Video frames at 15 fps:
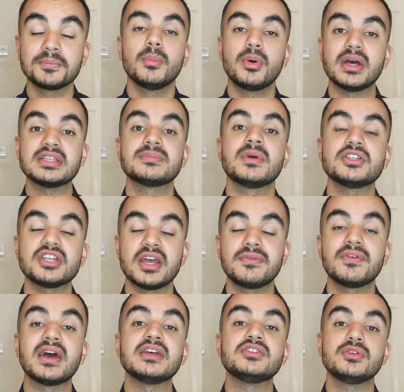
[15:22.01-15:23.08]
put as much
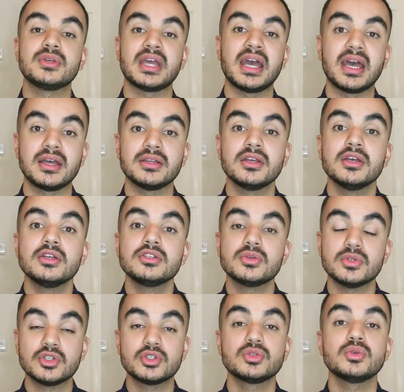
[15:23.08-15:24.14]
effort as you can to
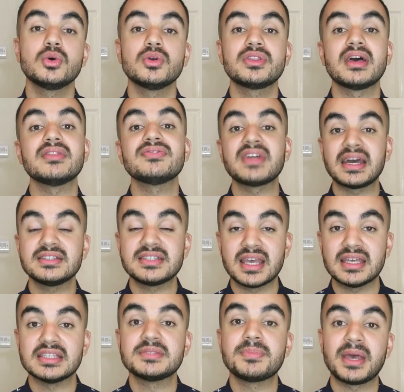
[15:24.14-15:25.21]
ensure that that
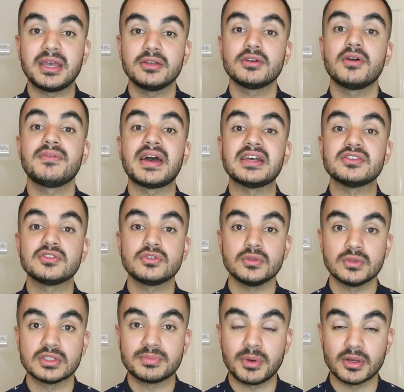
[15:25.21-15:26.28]
debt is paid off as
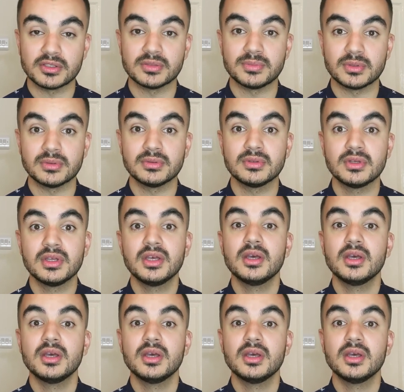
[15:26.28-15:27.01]
soon as possible.